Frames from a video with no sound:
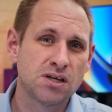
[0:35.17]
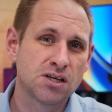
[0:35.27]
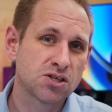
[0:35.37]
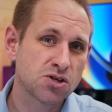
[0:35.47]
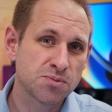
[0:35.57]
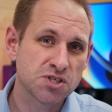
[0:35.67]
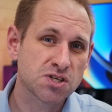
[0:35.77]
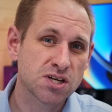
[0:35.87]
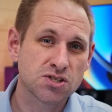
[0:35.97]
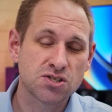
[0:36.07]
and the comments
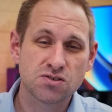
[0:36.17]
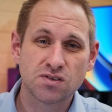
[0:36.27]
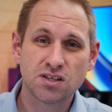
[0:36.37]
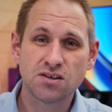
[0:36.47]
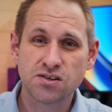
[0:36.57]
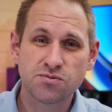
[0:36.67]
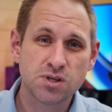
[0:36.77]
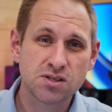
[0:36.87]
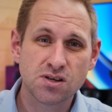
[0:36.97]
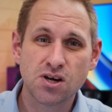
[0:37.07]
sections are alive
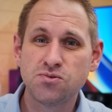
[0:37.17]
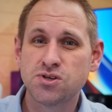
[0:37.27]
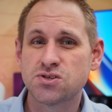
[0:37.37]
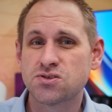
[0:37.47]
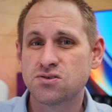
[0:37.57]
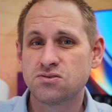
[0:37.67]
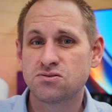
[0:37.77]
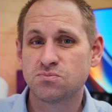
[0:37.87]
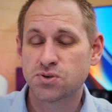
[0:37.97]
with owners and